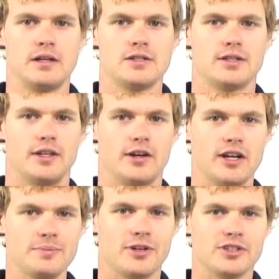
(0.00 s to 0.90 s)
So the
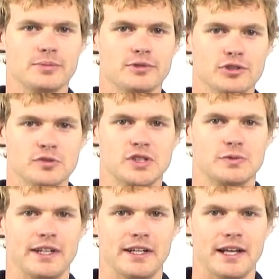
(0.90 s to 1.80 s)
only possible orbits
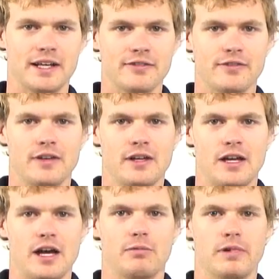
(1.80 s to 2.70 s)
we can have
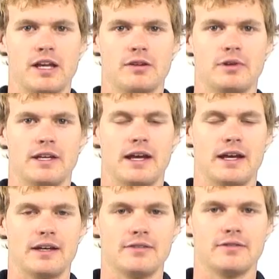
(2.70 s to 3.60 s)
are where we
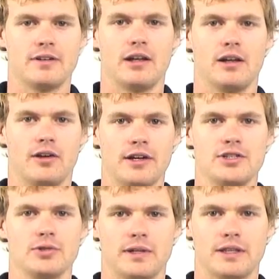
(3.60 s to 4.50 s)
have a line
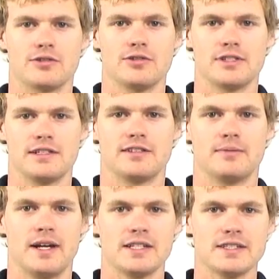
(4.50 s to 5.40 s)
joining the two centre
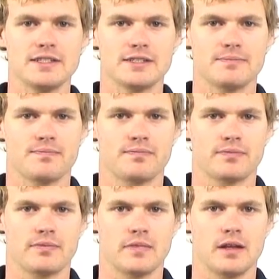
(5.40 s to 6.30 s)
of masses.
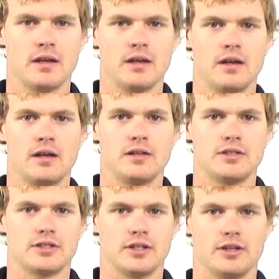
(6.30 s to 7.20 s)

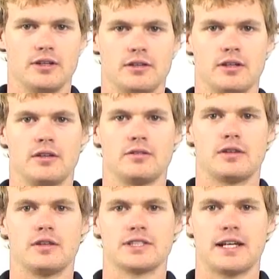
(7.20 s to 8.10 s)
So
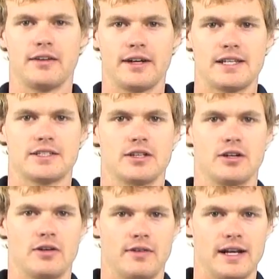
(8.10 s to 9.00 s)
the satellite has to
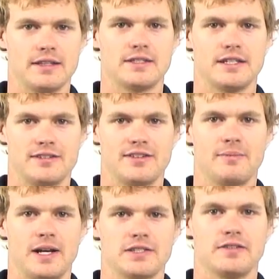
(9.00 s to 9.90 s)
go around the centre of
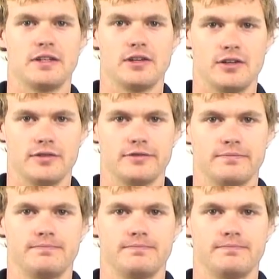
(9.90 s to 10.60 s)
mass of the Earth.